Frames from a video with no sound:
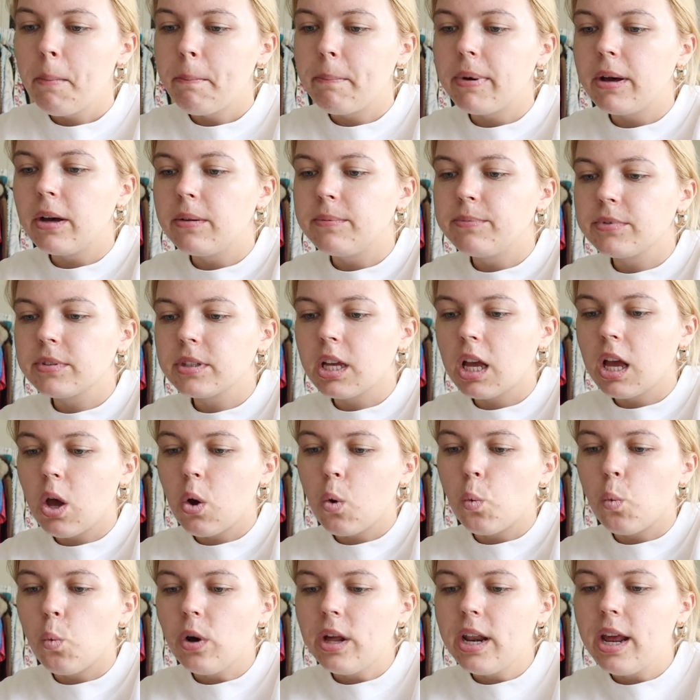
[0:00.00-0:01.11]
But
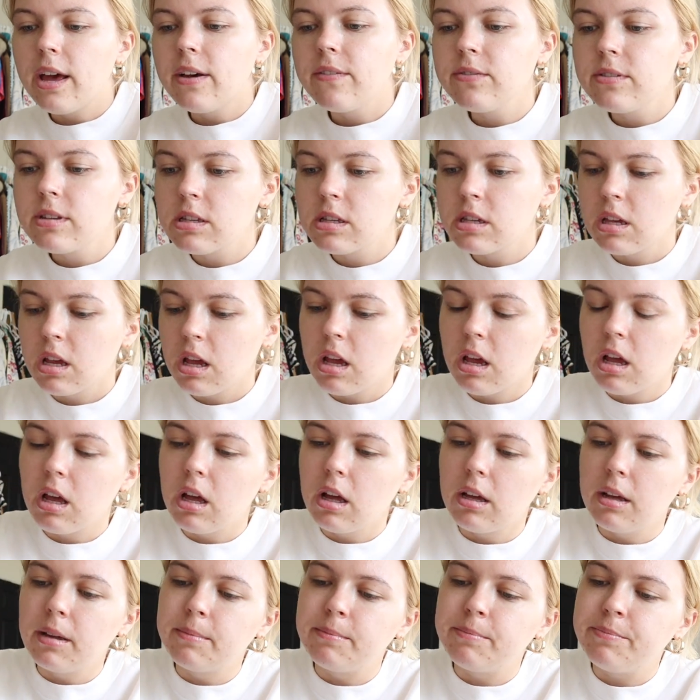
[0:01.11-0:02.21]
whatevs.
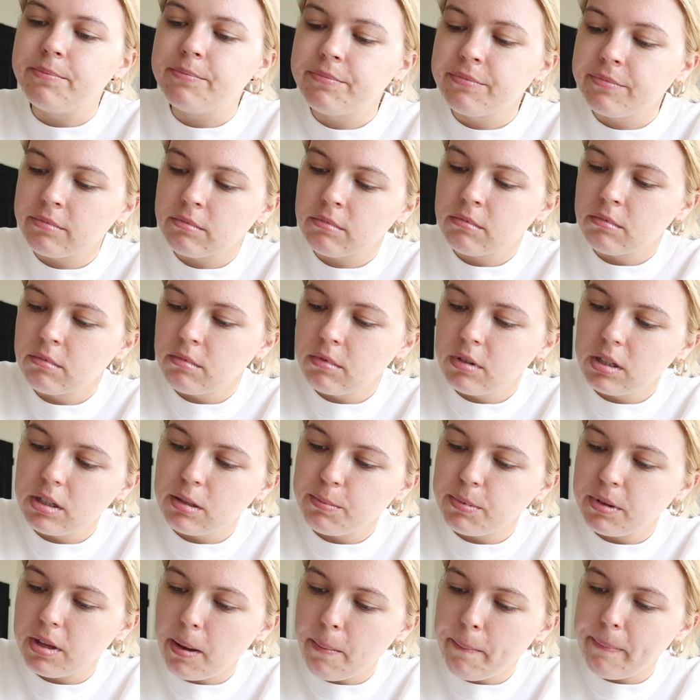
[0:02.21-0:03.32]
Um,
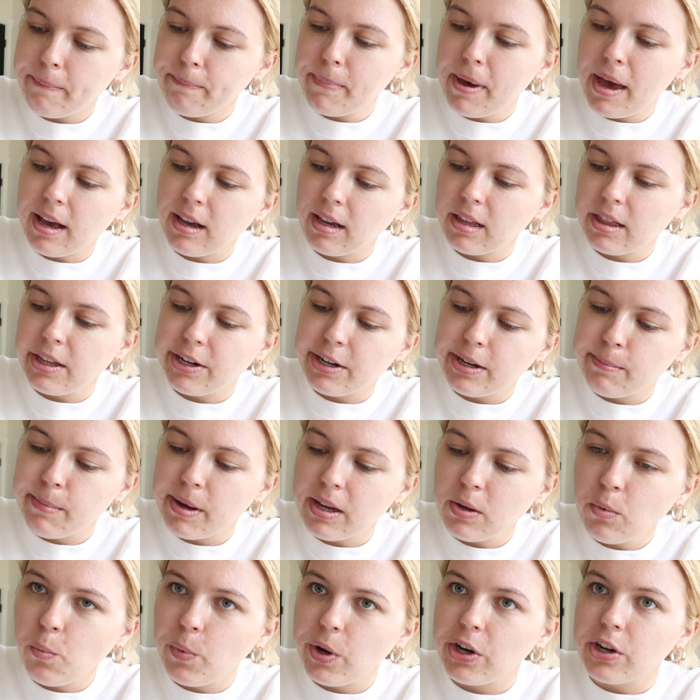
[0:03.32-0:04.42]
let back in there. Am
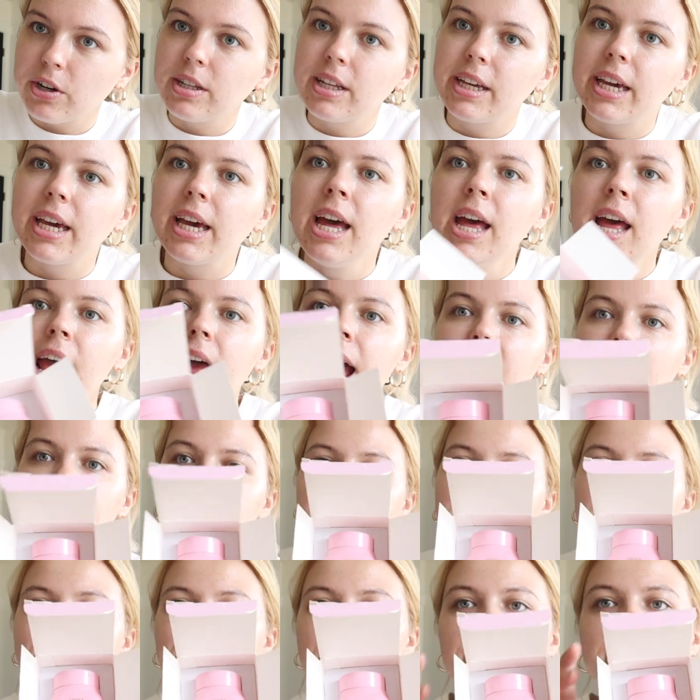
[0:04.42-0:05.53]
I weird? Like, every
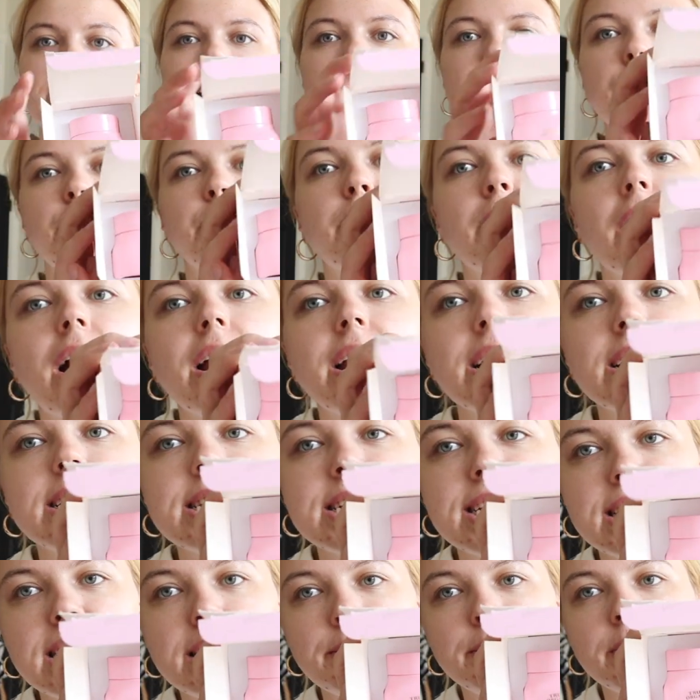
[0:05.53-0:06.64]
time I get new products,
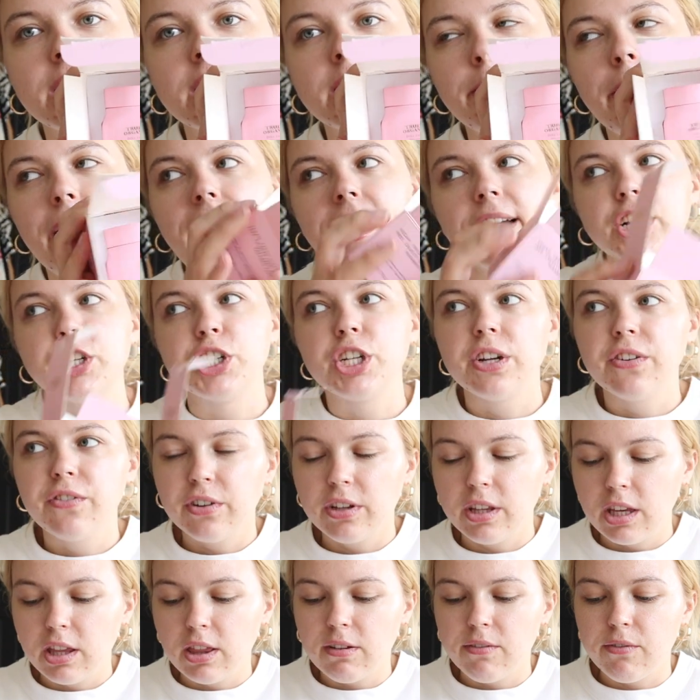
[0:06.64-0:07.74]
I keep it in the packaging for,
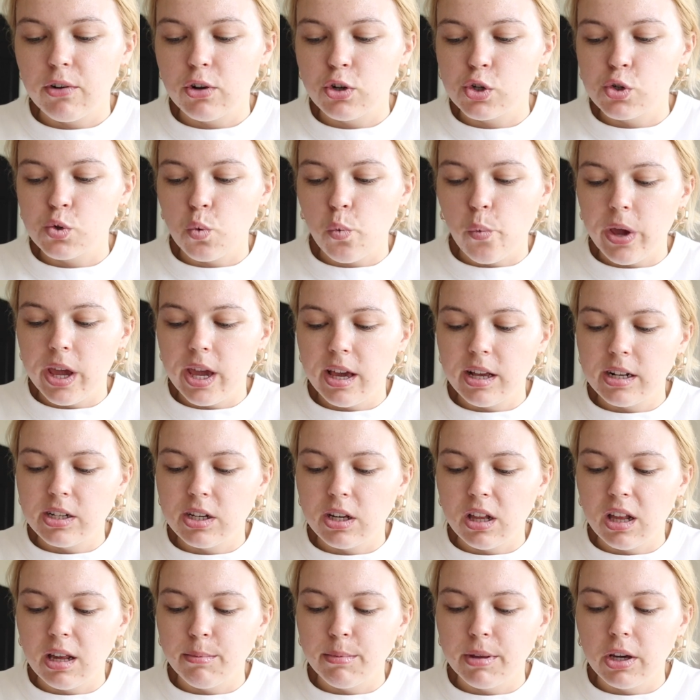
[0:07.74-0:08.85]
like, the first week
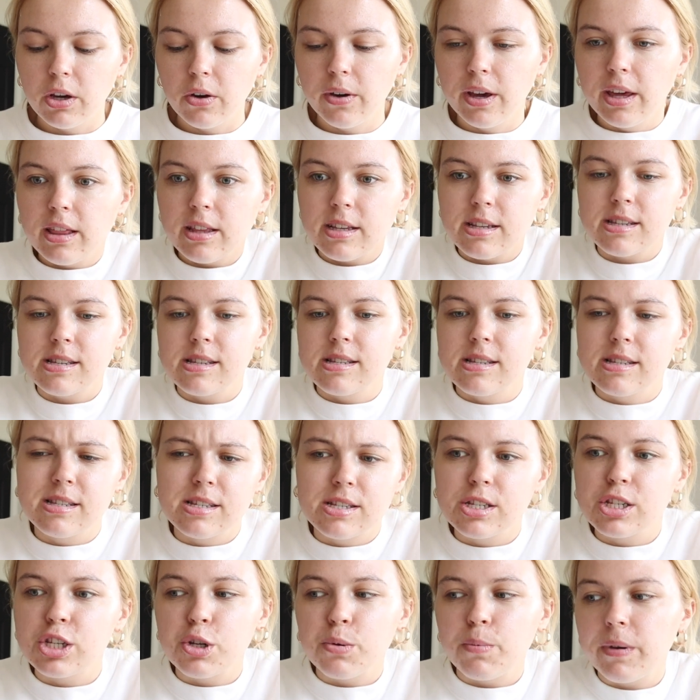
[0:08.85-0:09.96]
until I'm like, okay, this is
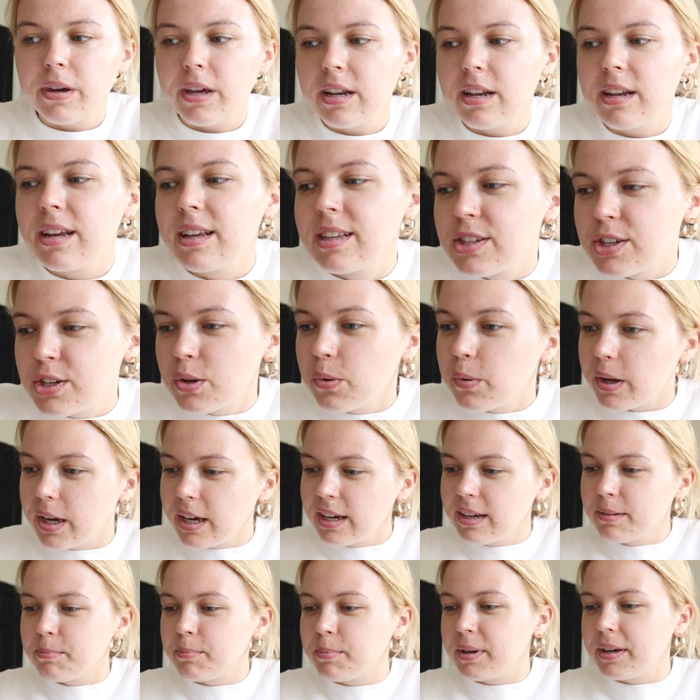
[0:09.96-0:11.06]
stupid. It's
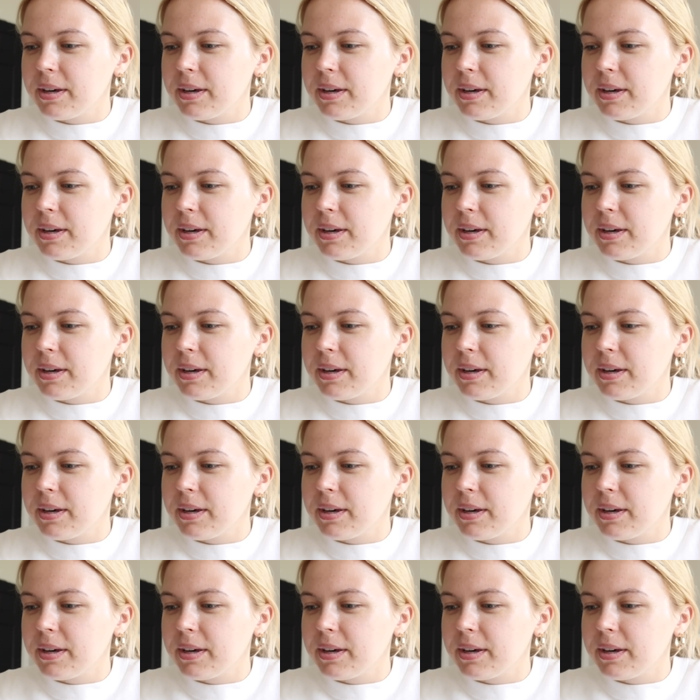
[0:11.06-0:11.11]
annoying.